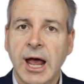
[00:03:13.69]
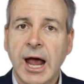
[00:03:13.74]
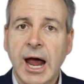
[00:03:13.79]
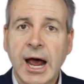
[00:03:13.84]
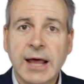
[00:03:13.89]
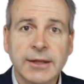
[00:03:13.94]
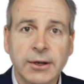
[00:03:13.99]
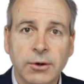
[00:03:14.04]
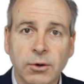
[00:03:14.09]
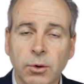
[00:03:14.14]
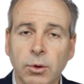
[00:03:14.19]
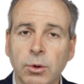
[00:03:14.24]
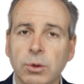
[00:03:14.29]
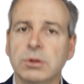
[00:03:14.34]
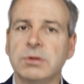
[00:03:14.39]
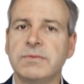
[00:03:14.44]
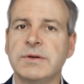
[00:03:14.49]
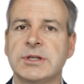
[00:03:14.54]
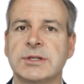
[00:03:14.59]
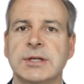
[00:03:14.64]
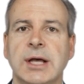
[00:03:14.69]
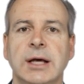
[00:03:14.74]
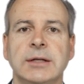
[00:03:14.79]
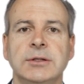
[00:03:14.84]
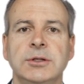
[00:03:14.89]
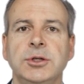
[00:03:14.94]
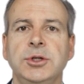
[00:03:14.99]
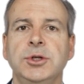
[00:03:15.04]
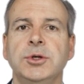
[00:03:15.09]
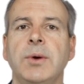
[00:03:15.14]
And then all of a
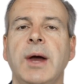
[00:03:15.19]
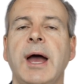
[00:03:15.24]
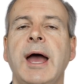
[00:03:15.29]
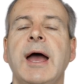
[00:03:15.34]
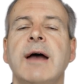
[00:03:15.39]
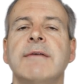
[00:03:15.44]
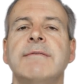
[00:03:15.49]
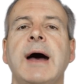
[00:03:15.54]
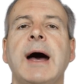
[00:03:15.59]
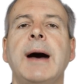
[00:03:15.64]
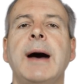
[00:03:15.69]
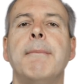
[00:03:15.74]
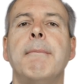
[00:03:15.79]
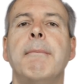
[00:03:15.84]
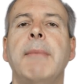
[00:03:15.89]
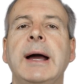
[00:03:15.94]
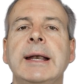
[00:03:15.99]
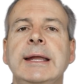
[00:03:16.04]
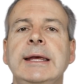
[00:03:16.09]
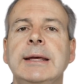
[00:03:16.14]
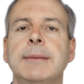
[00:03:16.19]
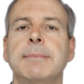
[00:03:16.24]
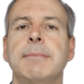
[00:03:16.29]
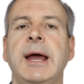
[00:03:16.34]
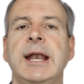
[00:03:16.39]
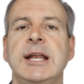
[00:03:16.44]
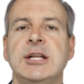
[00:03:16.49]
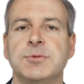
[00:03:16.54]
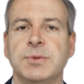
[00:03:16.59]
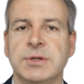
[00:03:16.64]
sudden you have a money
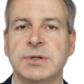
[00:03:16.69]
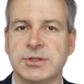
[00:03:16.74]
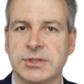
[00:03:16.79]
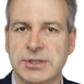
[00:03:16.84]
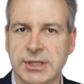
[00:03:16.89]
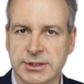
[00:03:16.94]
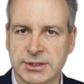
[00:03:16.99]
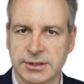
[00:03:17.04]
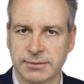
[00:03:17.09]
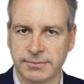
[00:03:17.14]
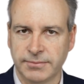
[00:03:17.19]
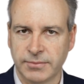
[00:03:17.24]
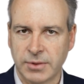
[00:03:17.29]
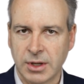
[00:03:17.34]
management system.